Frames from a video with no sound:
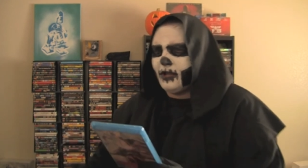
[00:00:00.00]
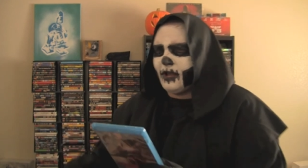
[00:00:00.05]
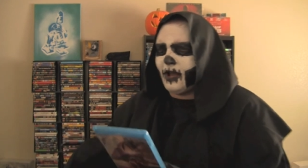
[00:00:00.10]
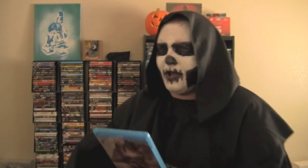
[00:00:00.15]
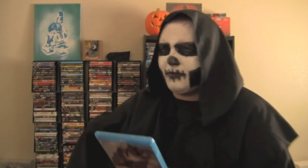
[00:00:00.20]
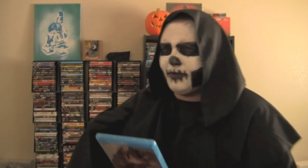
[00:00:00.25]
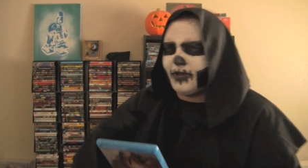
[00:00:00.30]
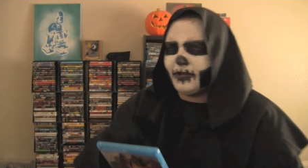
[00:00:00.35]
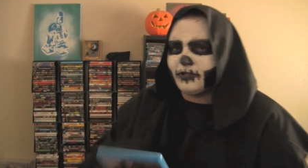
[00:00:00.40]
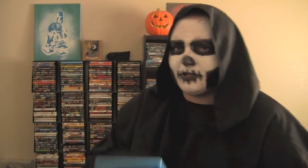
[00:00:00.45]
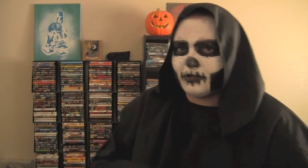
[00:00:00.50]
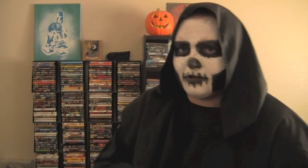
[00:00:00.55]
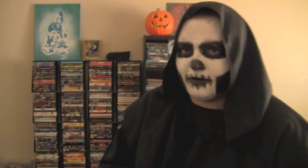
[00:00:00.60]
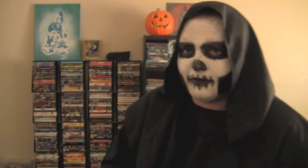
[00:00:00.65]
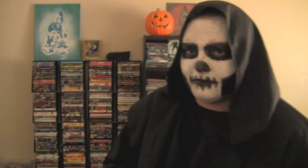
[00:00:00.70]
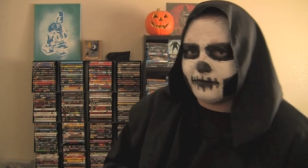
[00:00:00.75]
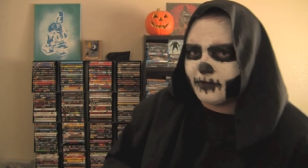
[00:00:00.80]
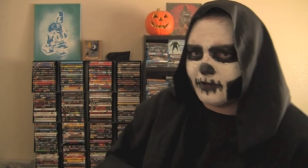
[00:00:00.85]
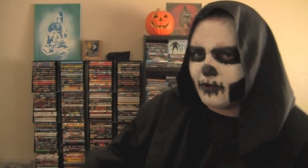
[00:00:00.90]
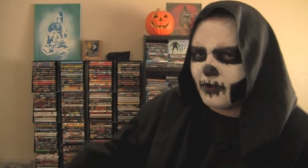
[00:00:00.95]
I'm not
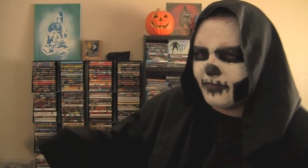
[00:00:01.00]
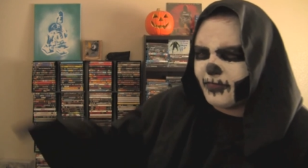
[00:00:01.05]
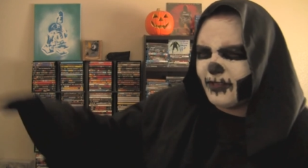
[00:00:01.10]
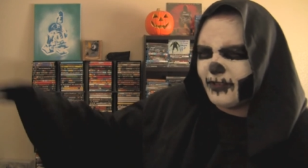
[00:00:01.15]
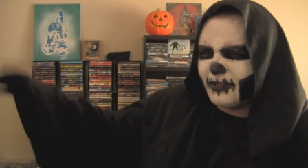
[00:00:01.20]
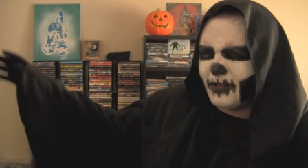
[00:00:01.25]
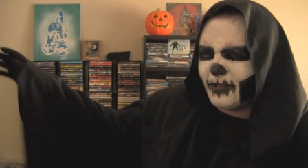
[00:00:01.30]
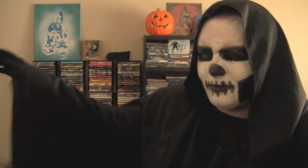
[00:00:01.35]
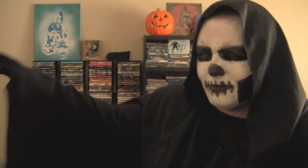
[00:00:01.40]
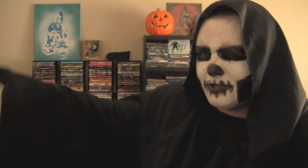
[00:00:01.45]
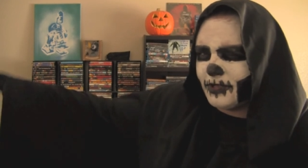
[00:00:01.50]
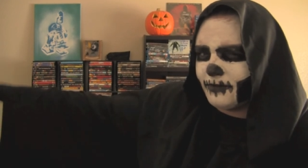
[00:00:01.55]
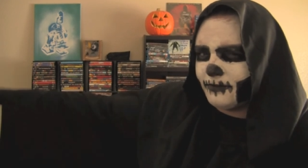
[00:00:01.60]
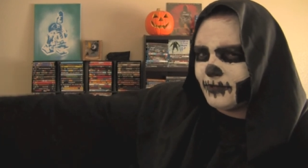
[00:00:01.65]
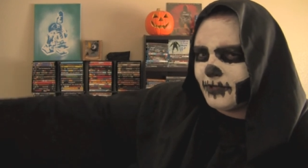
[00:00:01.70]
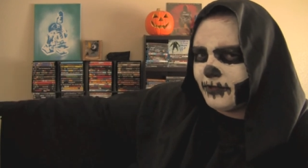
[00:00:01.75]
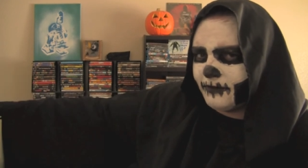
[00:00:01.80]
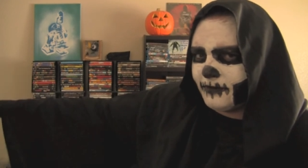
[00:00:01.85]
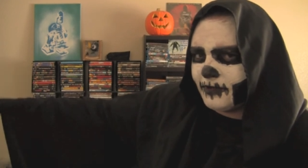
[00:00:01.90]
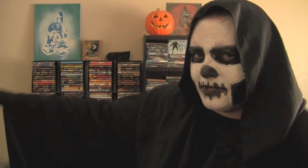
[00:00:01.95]
sure. If, I think the MGM
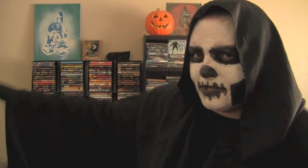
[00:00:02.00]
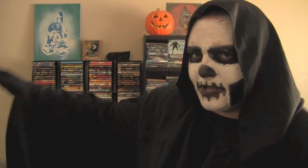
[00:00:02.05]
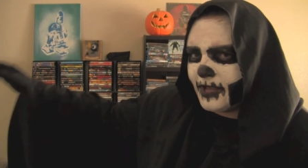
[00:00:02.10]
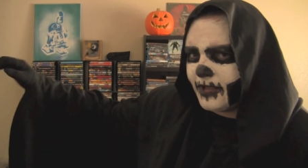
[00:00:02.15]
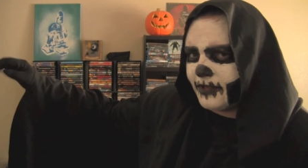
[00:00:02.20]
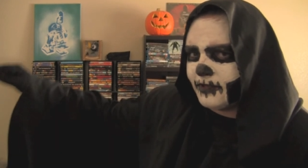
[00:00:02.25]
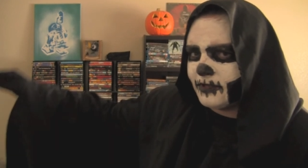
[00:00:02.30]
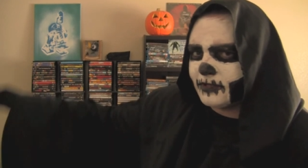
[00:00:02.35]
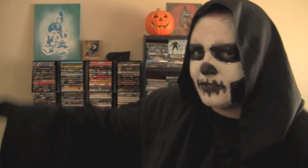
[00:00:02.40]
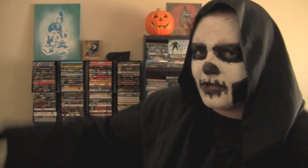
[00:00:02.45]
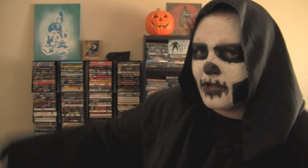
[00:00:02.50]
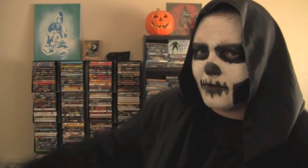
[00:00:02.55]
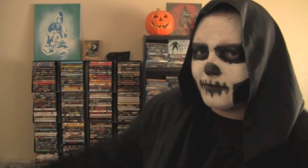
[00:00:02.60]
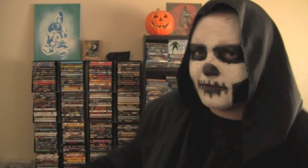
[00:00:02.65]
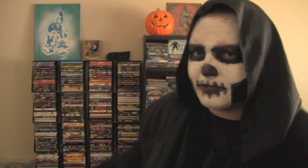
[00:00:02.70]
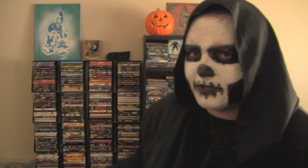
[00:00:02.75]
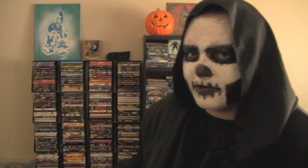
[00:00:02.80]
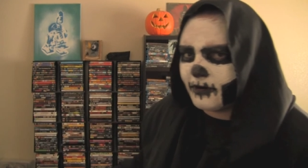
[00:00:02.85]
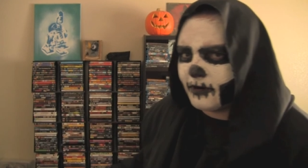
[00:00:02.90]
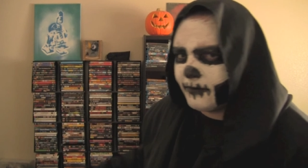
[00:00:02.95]
DVD had this
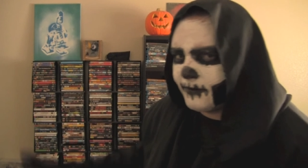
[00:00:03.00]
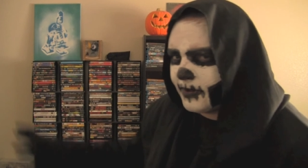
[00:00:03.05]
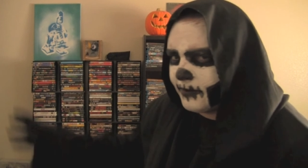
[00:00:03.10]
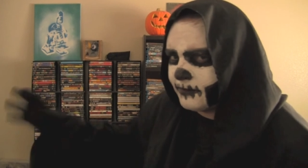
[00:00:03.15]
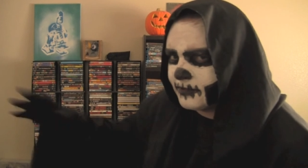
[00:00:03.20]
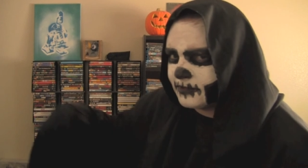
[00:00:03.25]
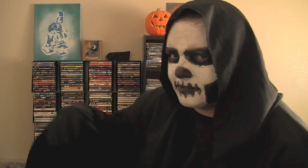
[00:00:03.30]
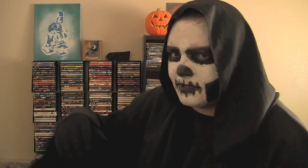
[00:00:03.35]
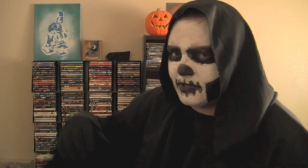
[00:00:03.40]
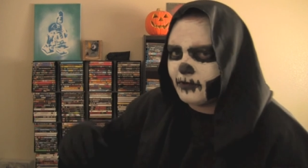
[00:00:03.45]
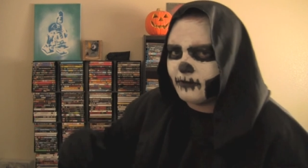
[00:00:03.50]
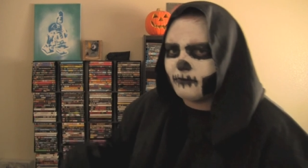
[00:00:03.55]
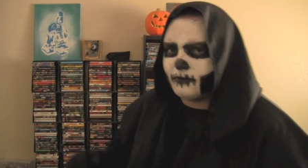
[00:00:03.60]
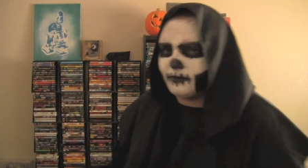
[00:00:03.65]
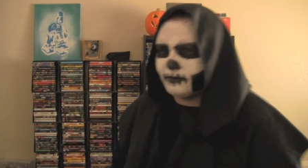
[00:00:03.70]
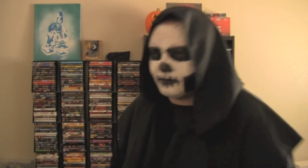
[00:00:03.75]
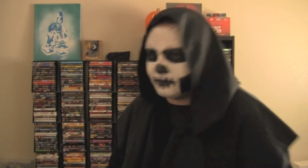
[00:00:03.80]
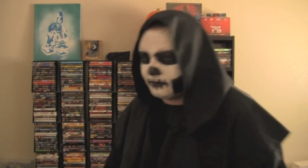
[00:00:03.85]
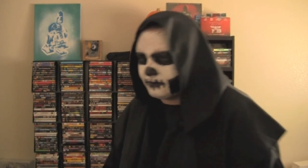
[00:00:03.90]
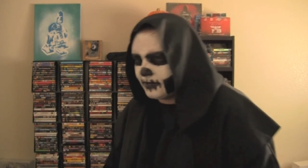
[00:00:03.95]
commentary. Maybe it was another
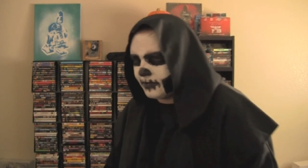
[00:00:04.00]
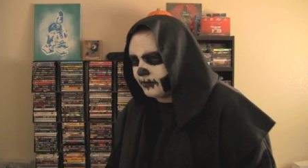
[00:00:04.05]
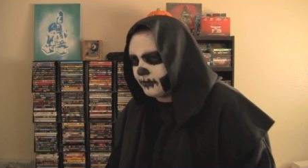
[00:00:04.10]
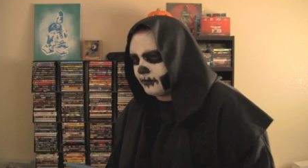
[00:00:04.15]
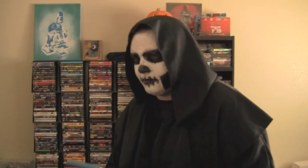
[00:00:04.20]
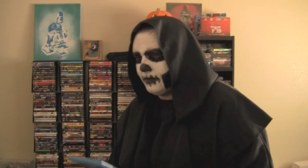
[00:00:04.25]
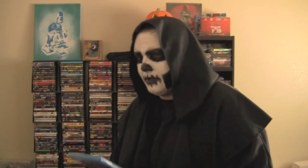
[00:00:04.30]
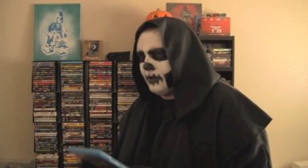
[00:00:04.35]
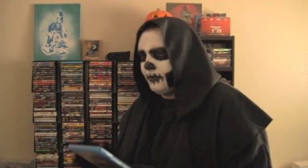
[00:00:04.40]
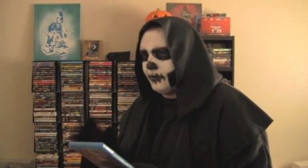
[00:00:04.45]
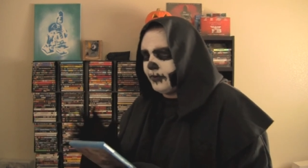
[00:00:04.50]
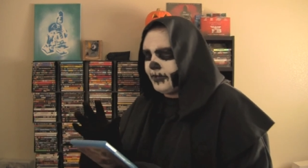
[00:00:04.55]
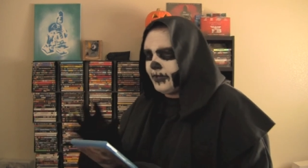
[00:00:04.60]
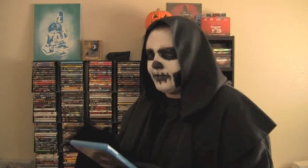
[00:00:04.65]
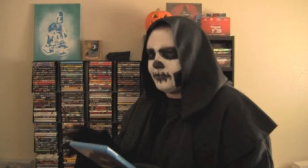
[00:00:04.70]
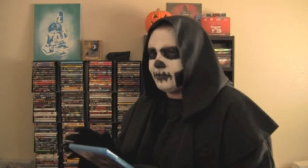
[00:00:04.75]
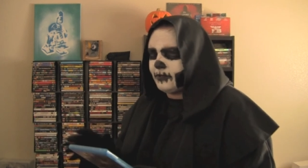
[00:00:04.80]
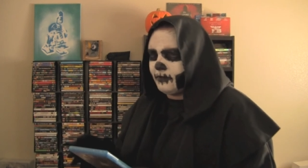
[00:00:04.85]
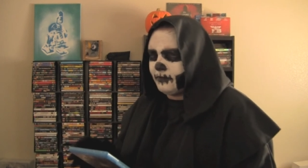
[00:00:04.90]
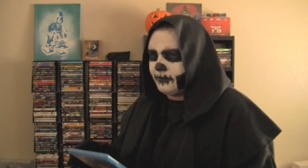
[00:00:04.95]
one with the director. But
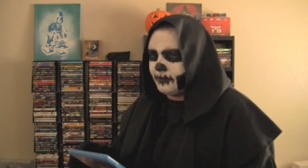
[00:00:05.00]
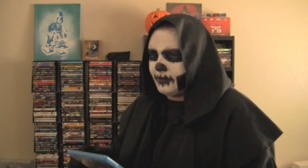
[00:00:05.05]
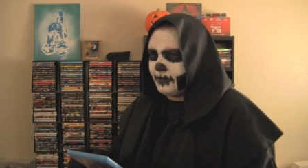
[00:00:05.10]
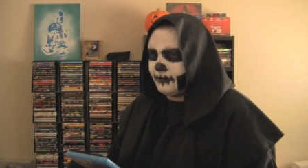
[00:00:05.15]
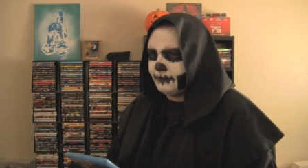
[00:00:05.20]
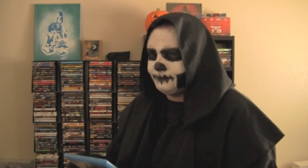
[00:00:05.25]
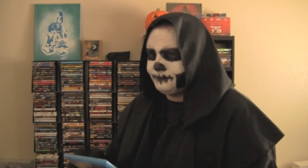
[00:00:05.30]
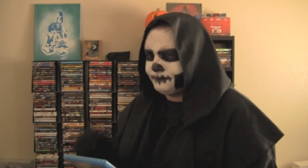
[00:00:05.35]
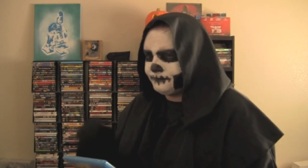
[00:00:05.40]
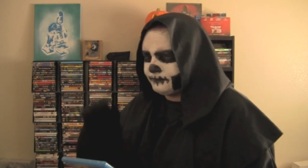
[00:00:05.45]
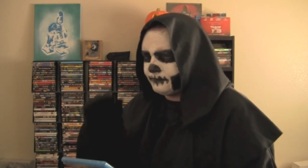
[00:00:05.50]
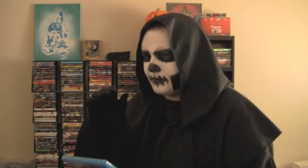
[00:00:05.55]
that's on there.